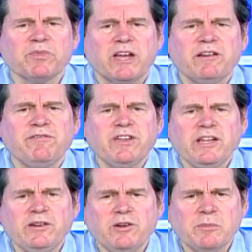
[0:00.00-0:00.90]
and
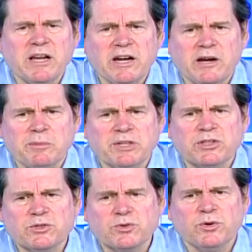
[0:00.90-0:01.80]
feed humanity. But the
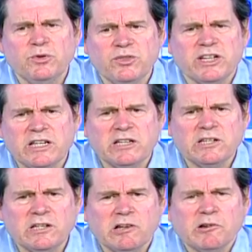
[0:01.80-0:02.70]
truth
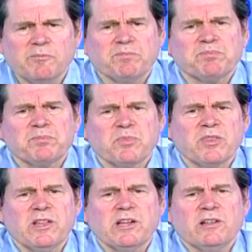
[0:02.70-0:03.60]
is,
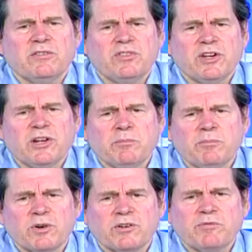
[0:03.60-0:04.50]
the
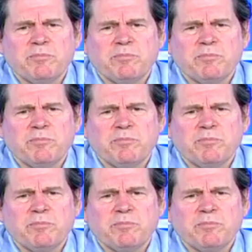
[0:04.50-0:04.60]
number of